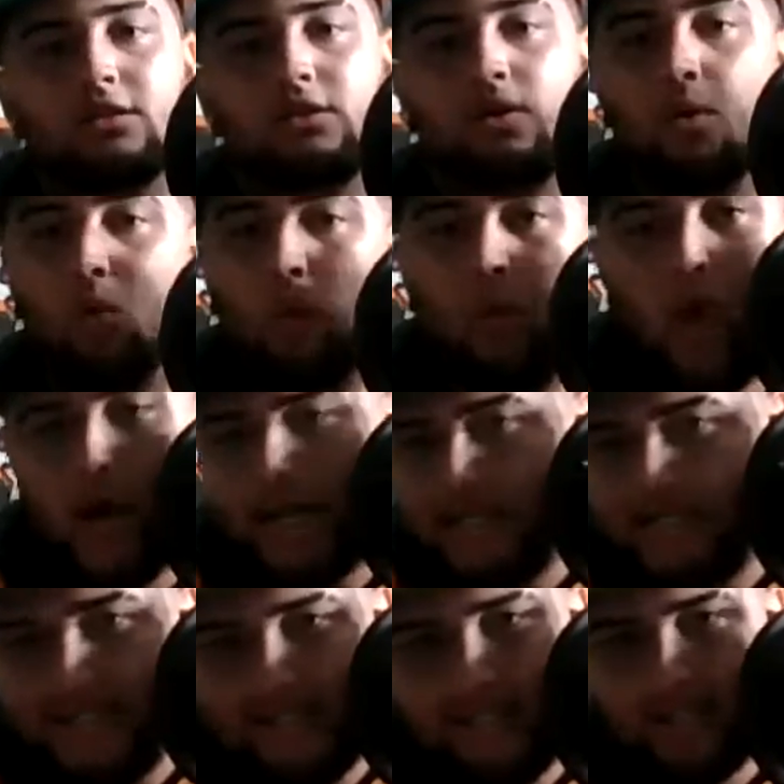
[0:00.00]
What a
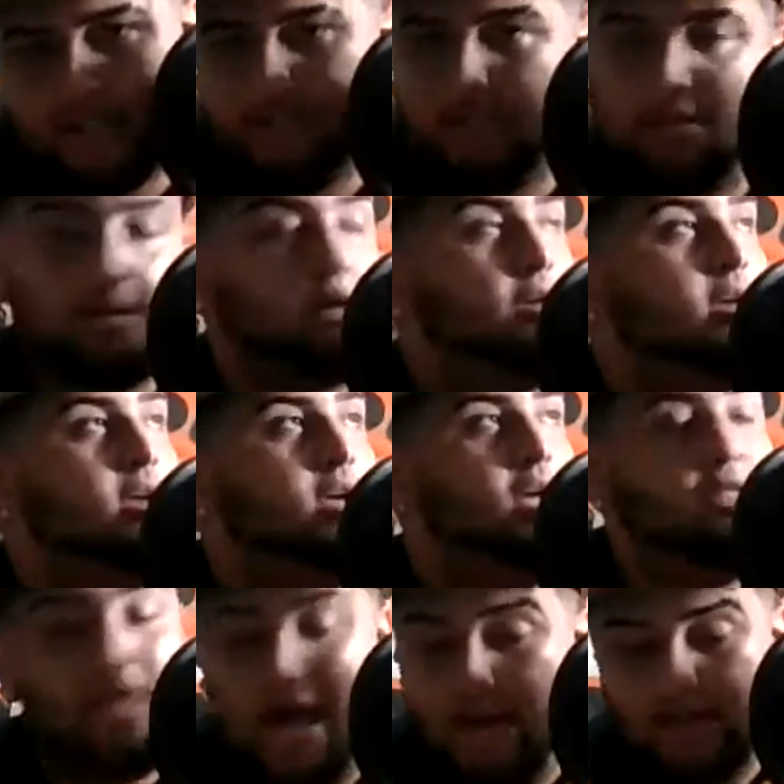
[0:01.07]
statistic.
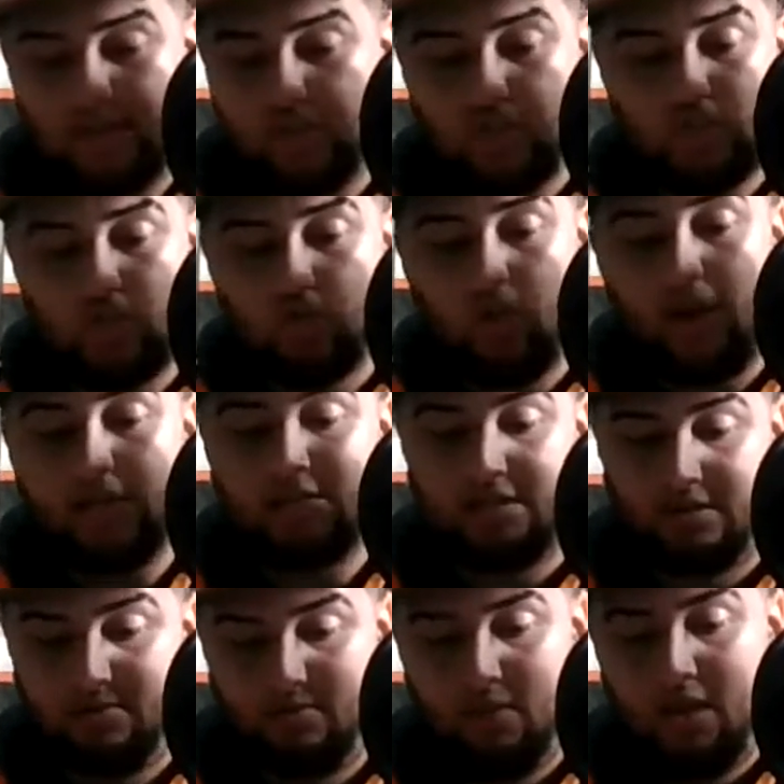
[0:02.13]
That is just
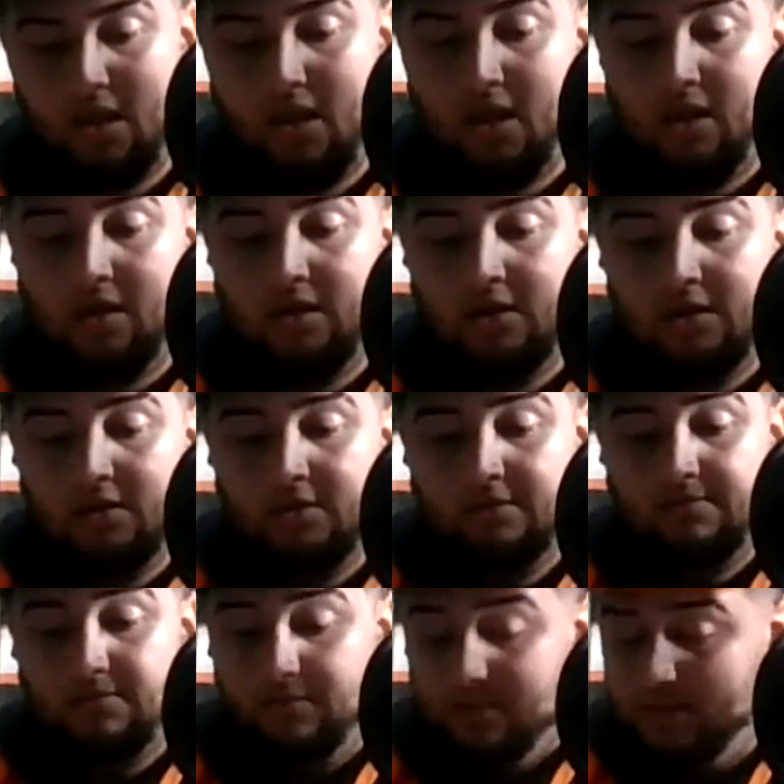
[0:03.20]
crazy.
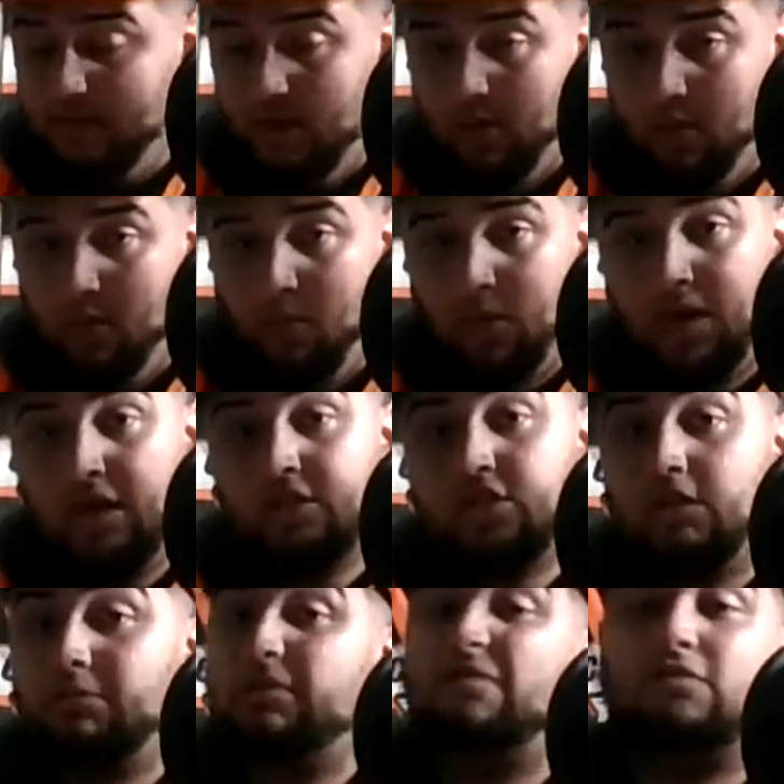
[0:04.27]
So we're going to
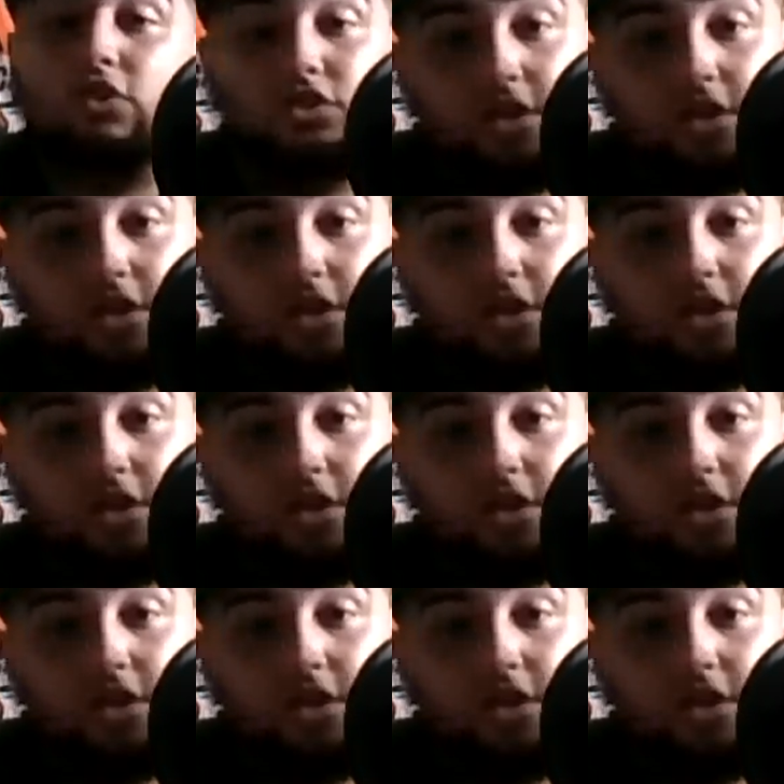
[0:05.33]
talk about the first